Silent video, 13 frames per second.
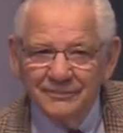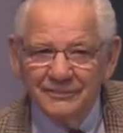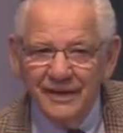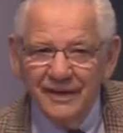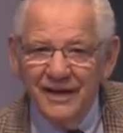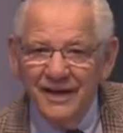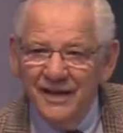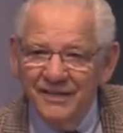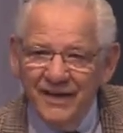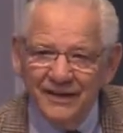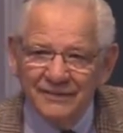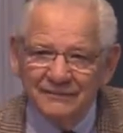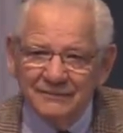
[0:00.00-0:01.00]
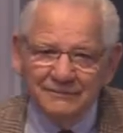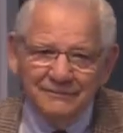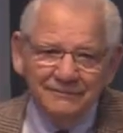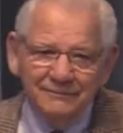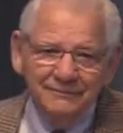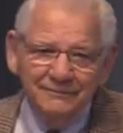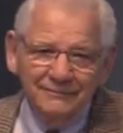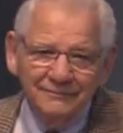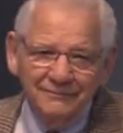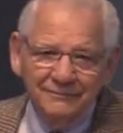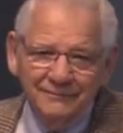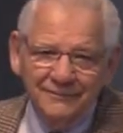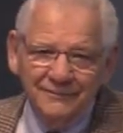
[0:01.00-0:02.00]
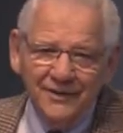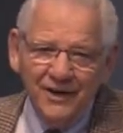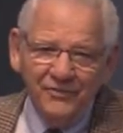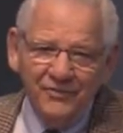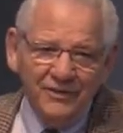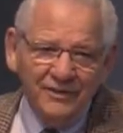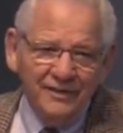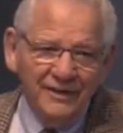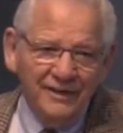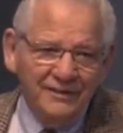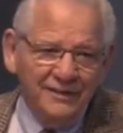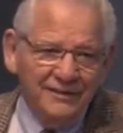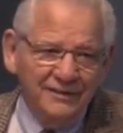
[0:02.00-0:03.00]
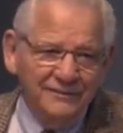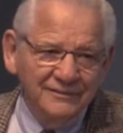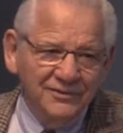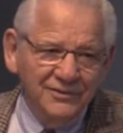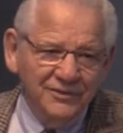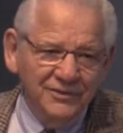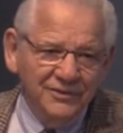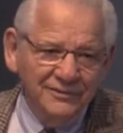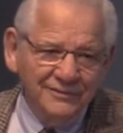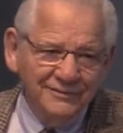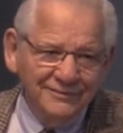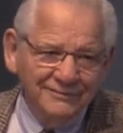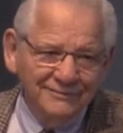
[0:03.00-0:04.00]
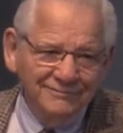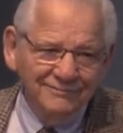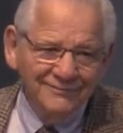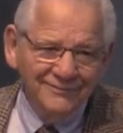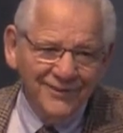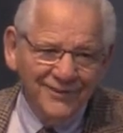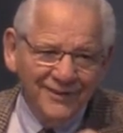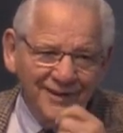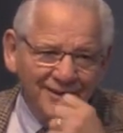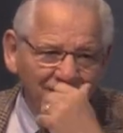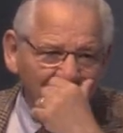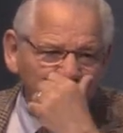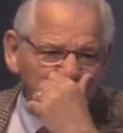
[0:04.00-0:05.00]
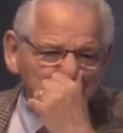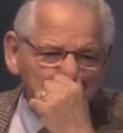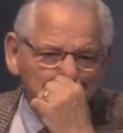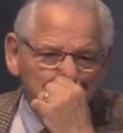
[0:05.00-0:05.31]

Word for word: Did any of that cover anything you're doing or not doing?